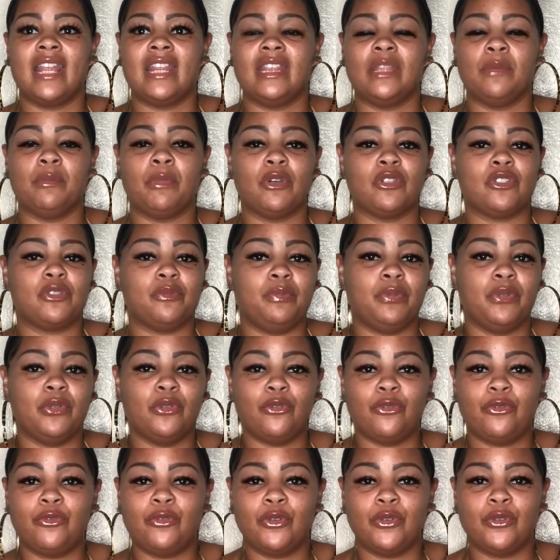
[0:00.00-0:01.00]
the most
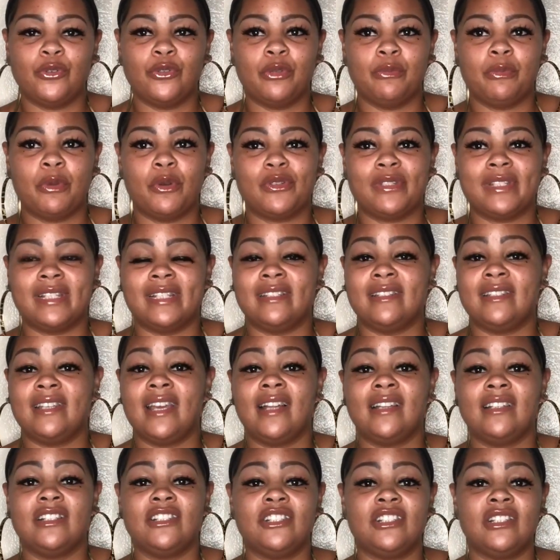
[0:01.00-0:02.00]
beautiful, the most
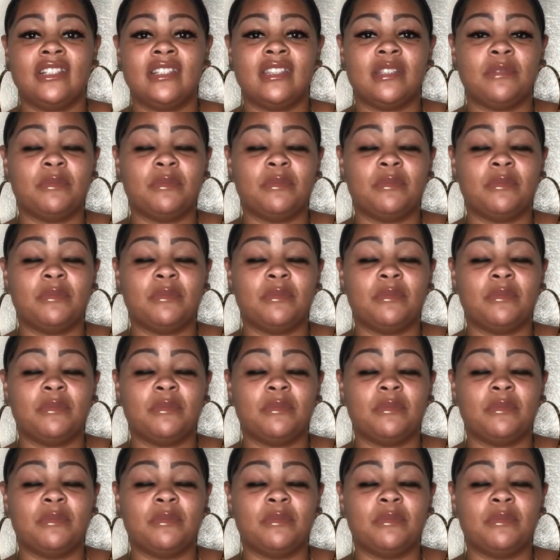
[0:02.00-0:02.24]
intelligent,